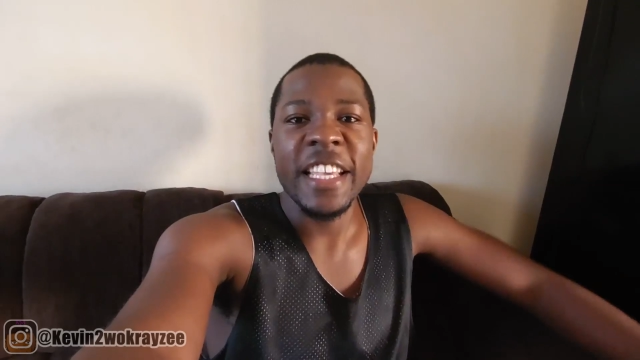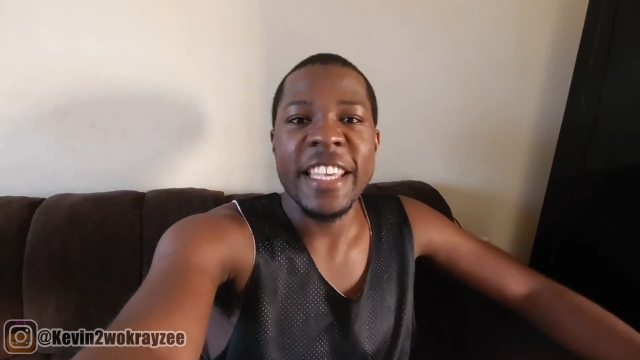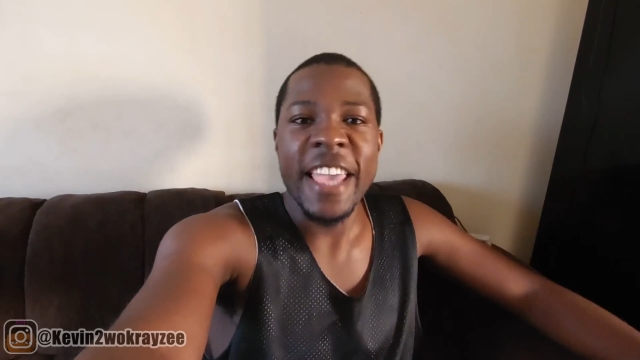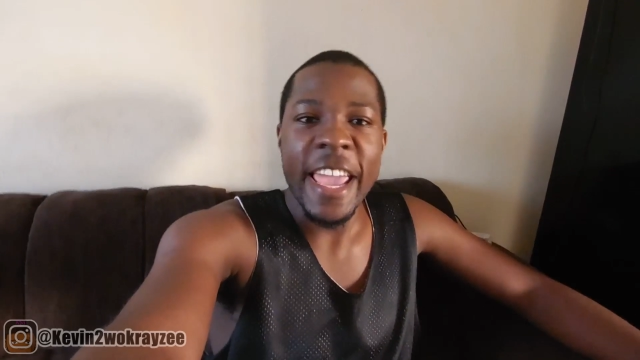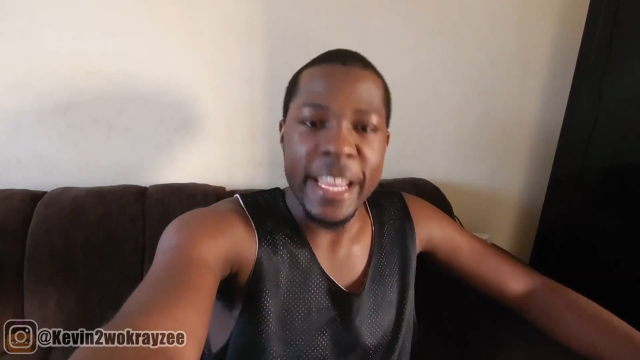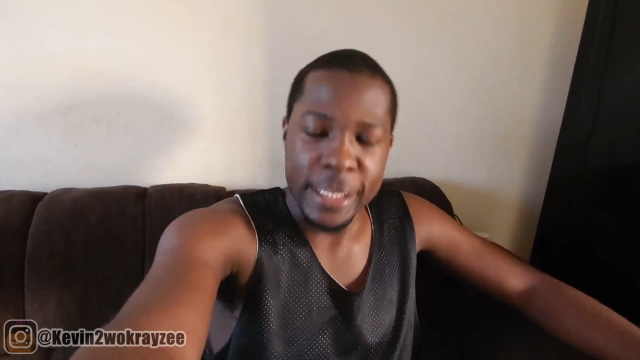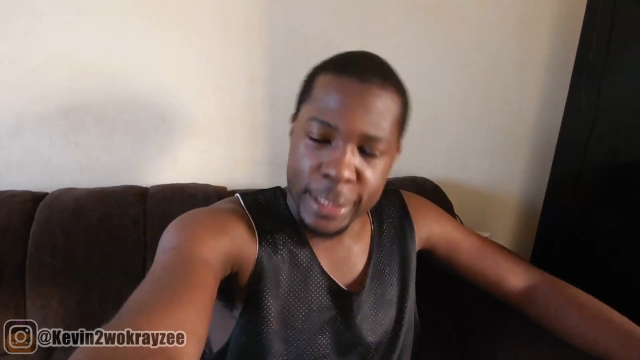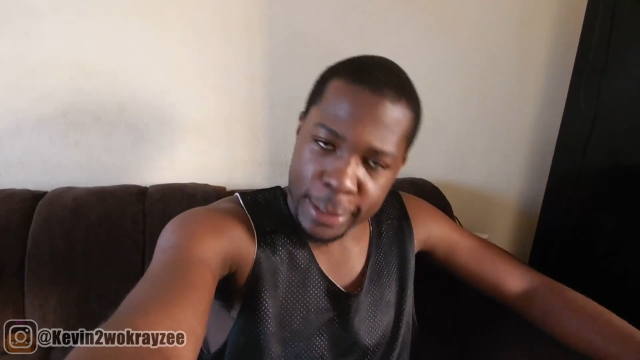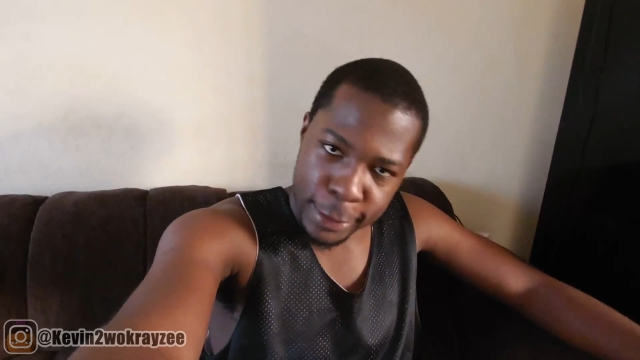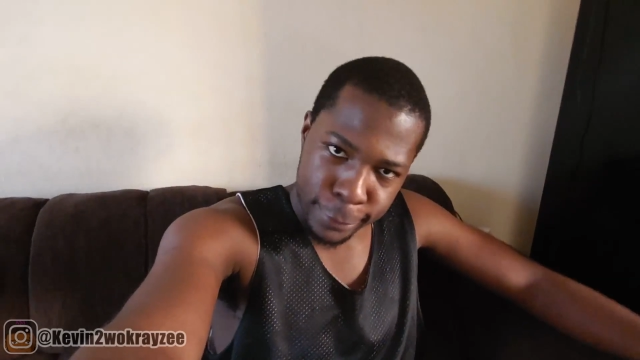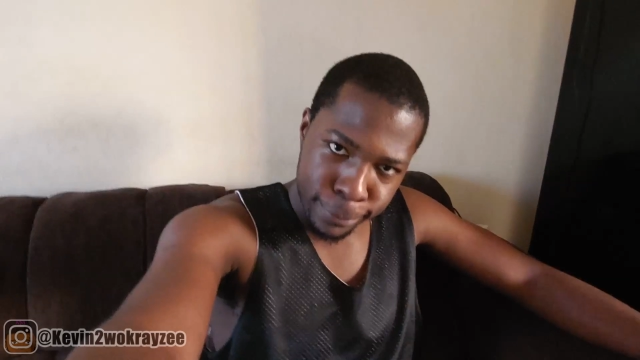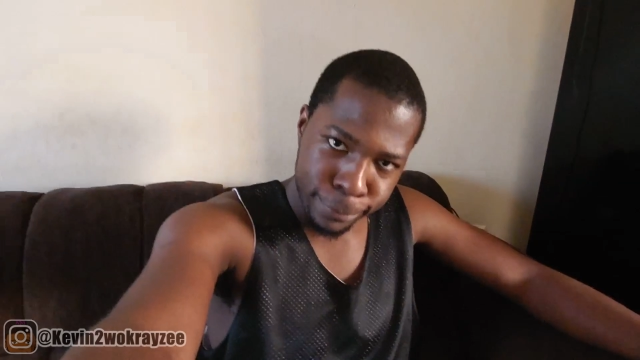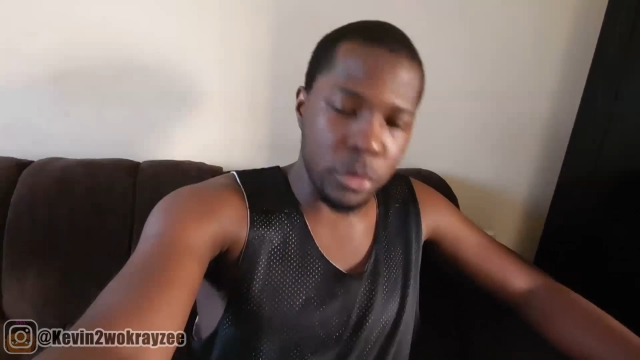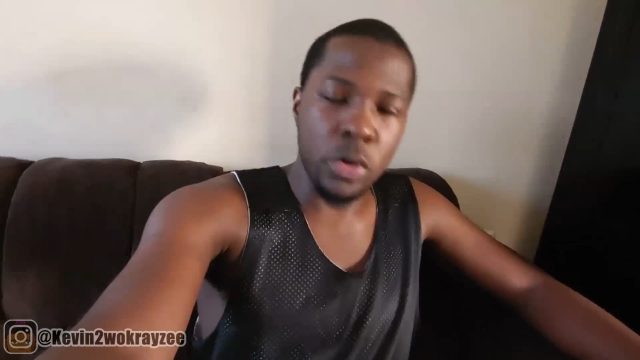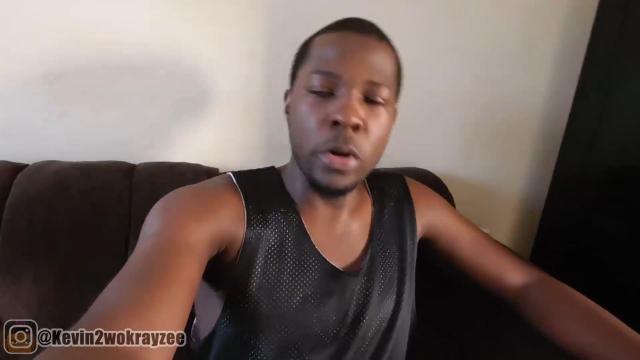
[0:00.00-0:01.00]
case.
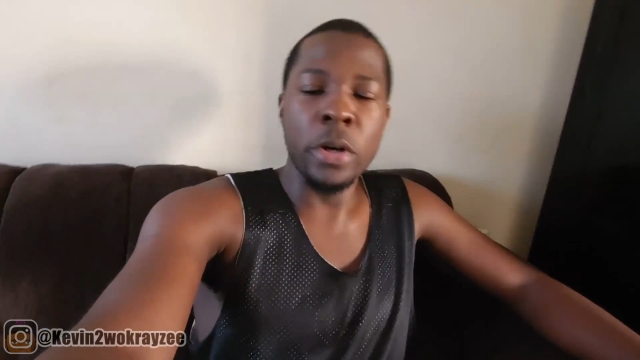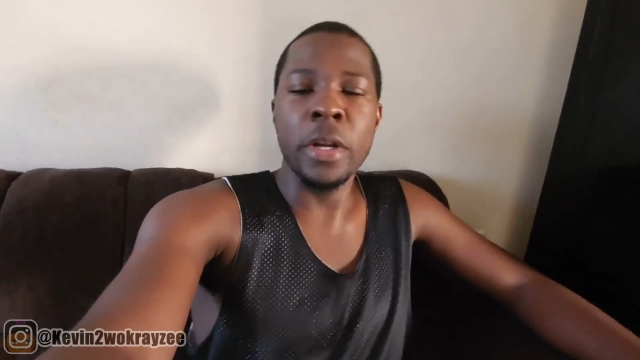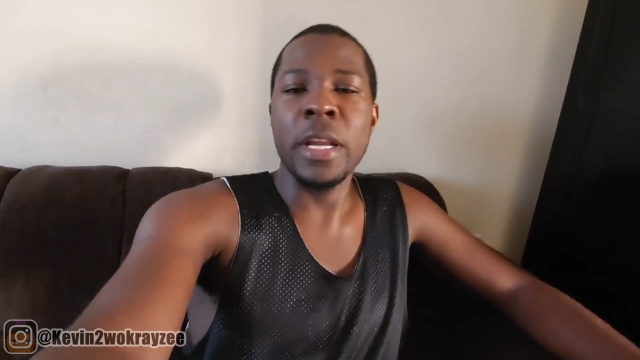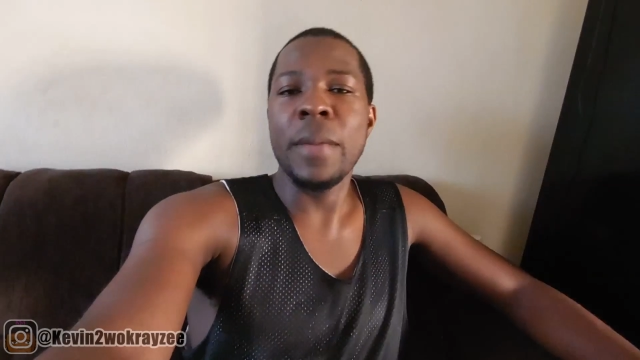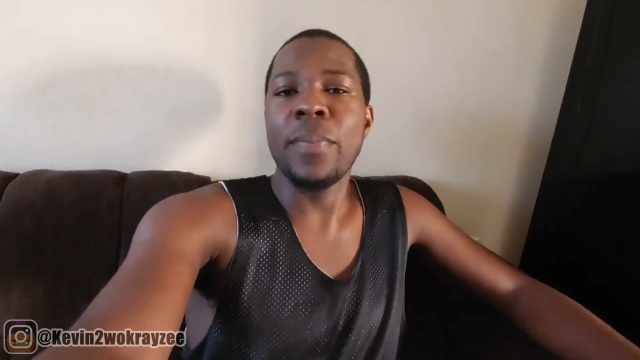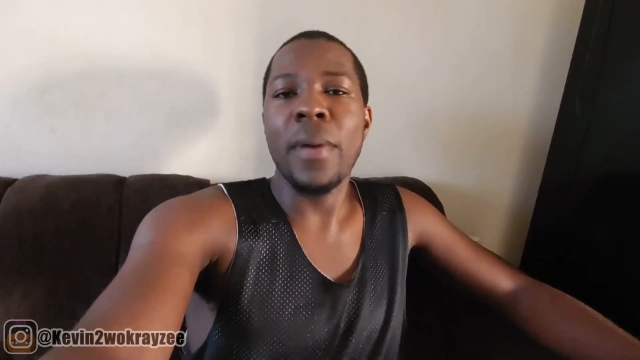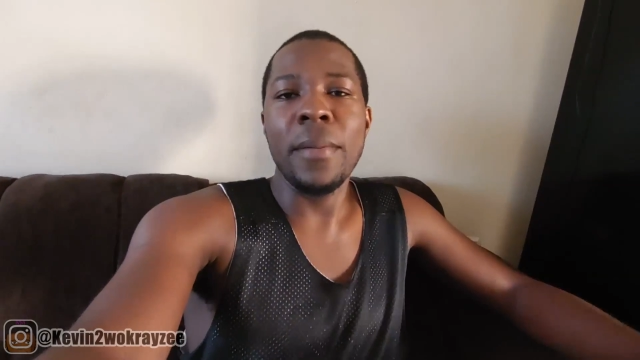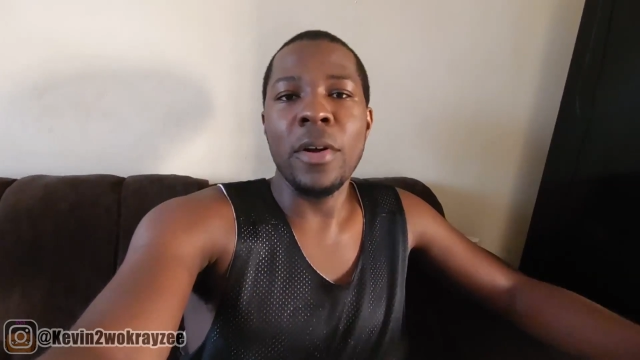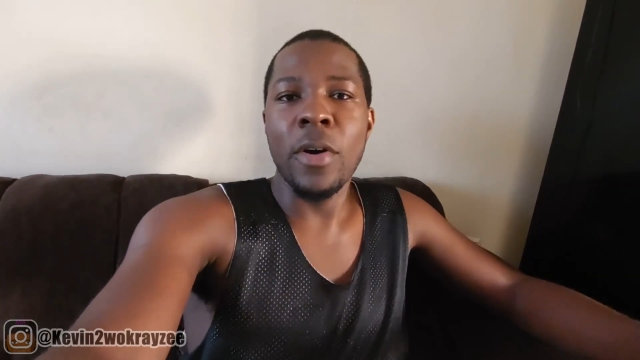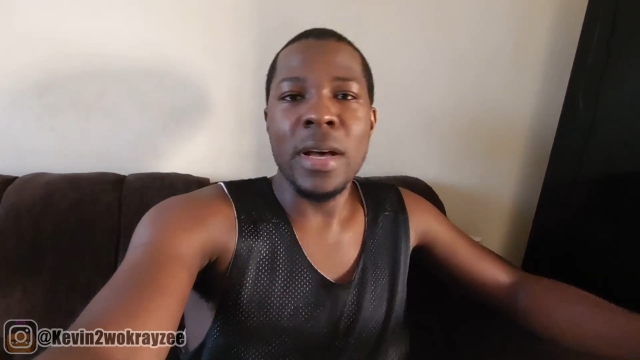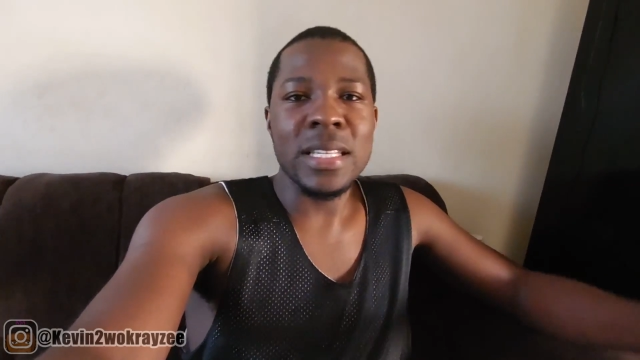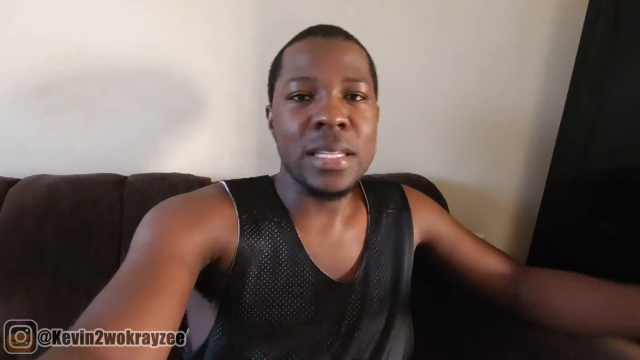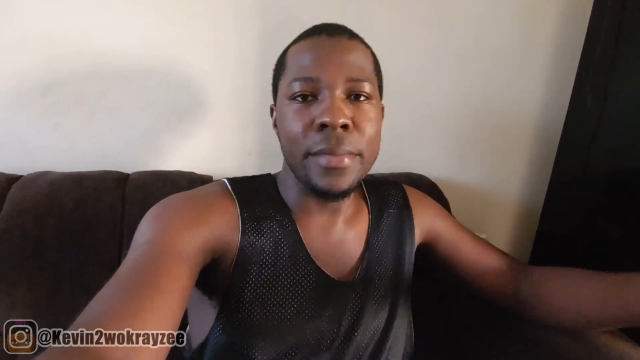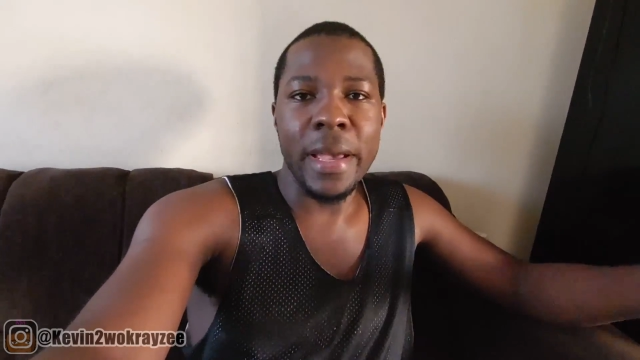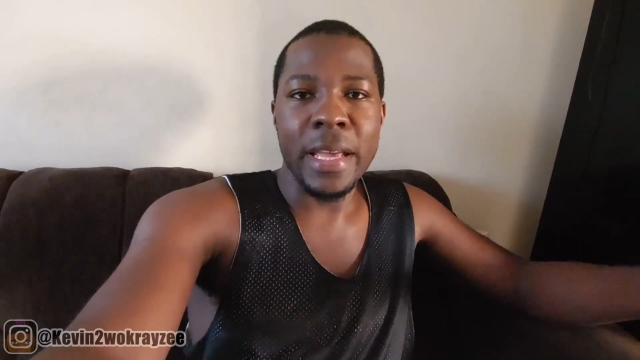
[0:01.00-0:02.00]
You know, they probably want
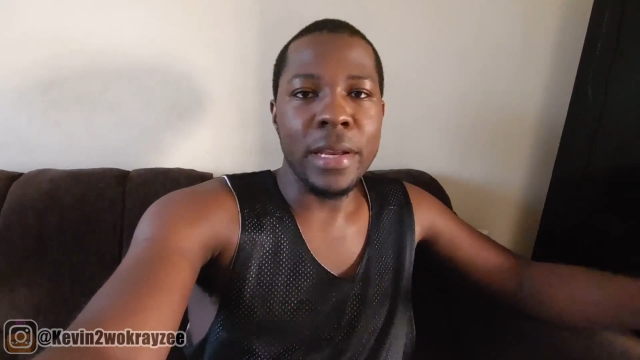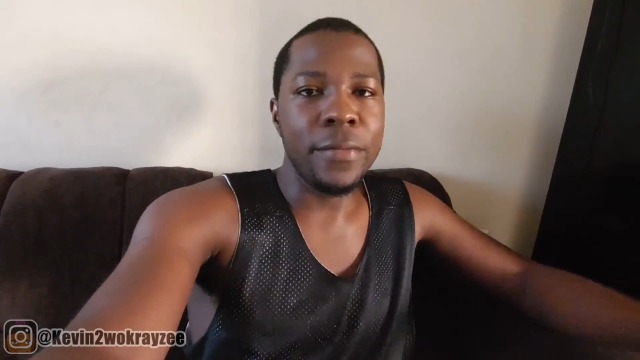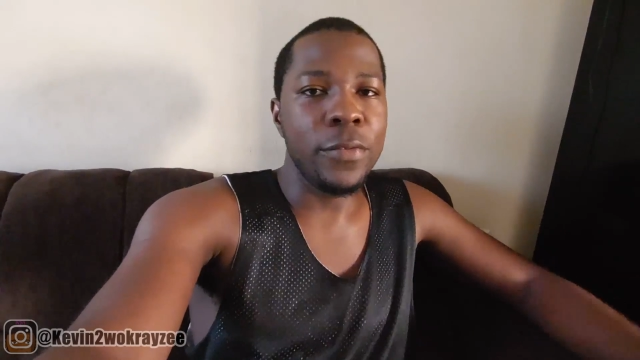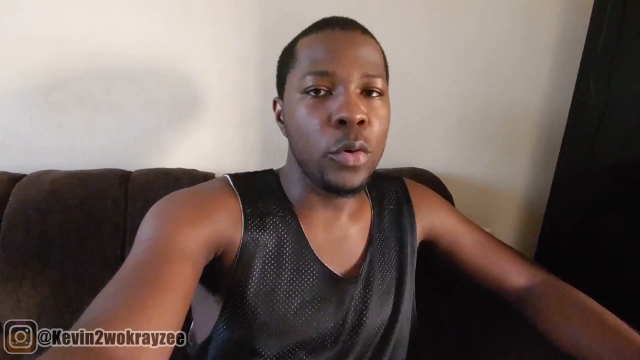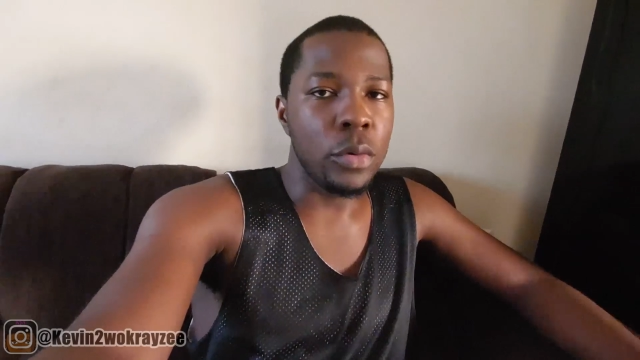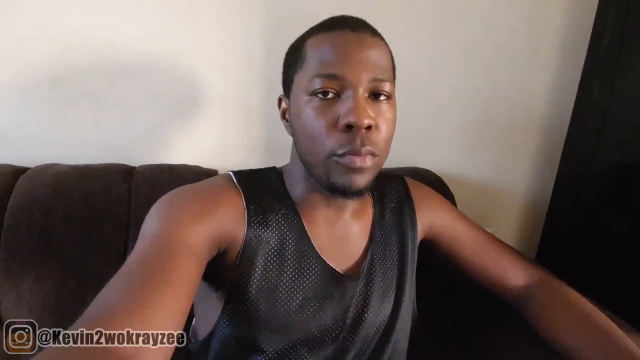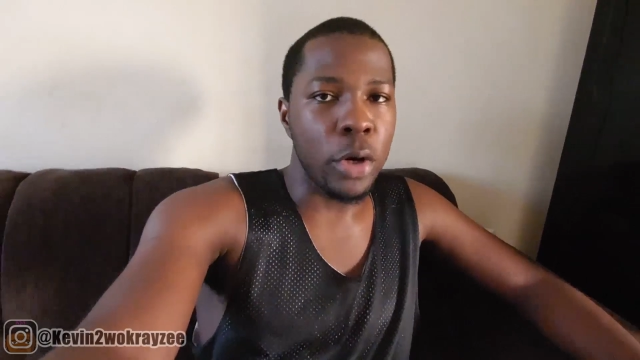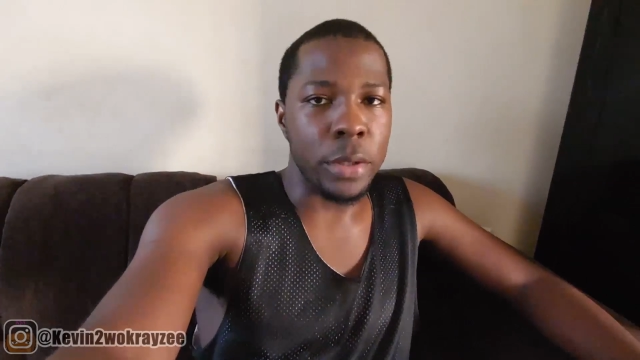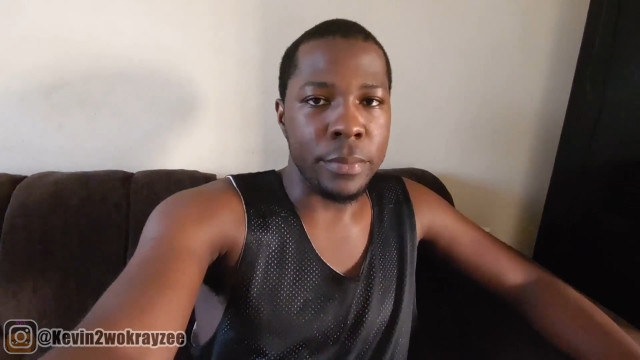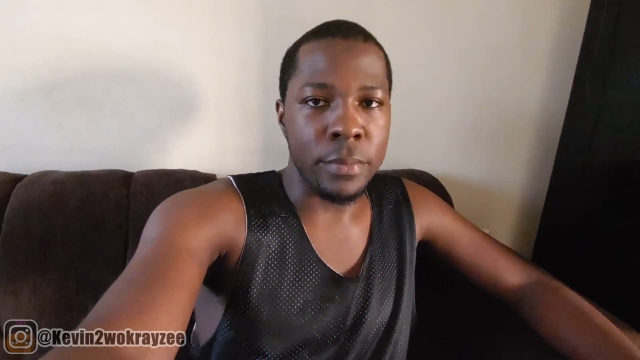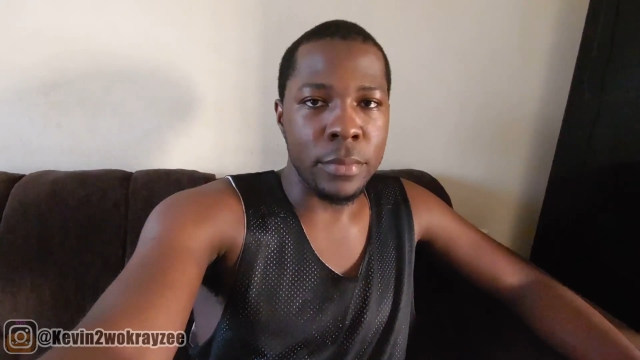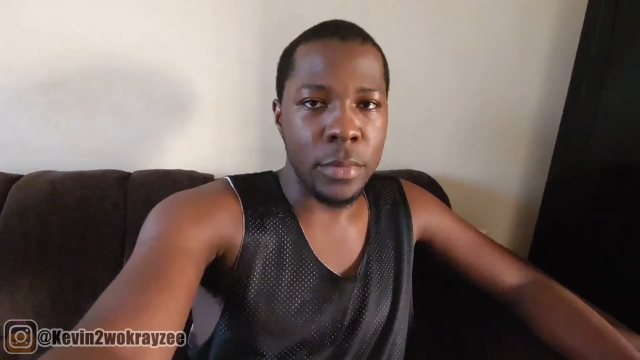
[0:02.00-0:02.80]
to see me eat the food, but